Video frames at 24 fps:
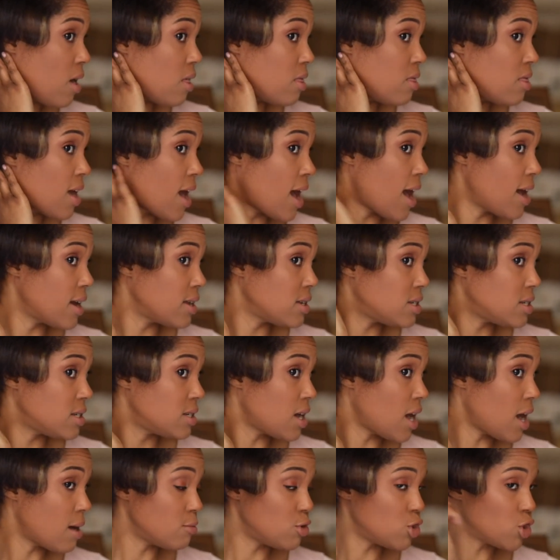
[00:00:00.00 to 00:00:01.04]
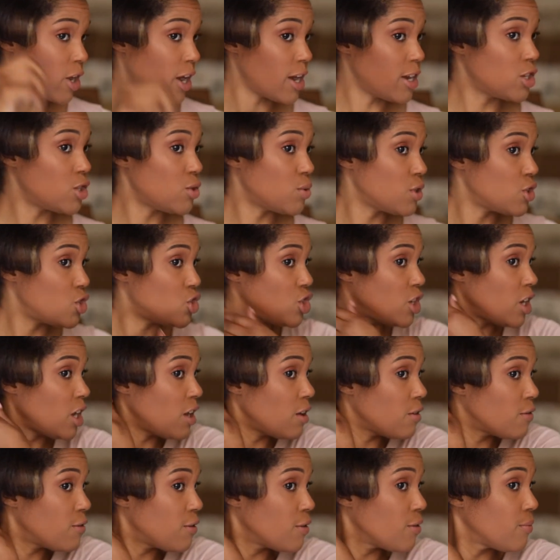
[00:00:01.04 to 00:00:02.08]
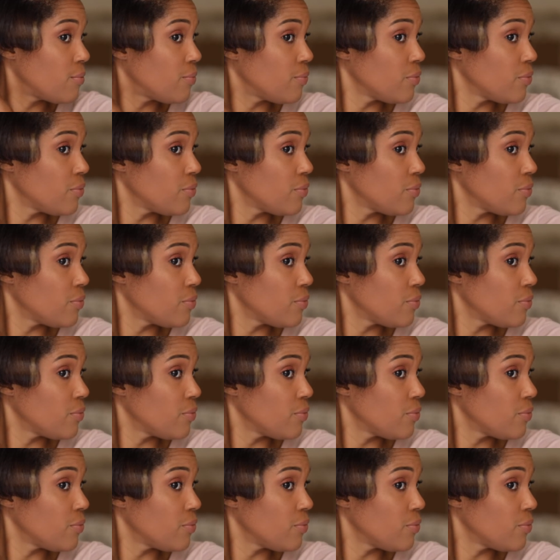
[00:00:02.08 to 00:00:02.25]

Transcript: that I'm trying to achieve.